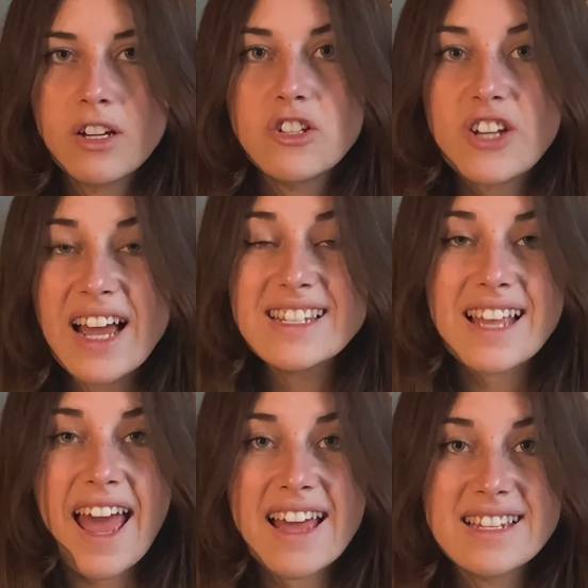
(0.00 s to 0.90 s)
just
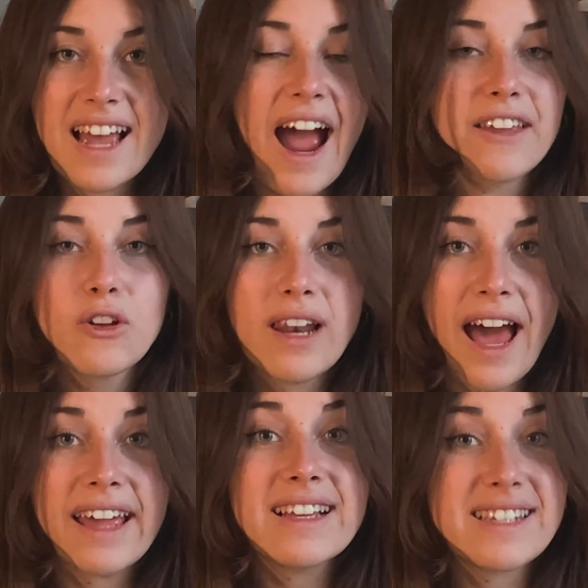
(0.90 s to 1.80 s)
as I don't
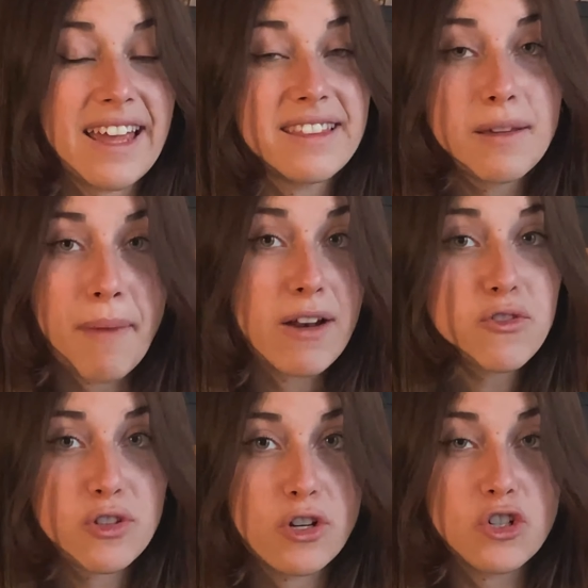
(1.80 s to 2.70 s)
like setting my
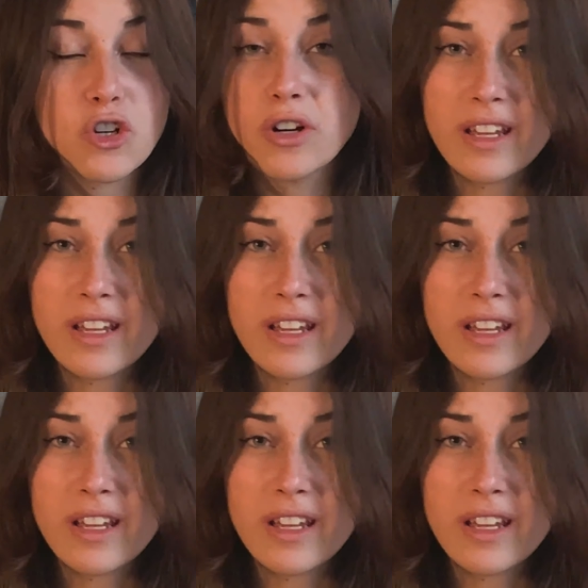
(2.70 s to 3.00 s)
illustration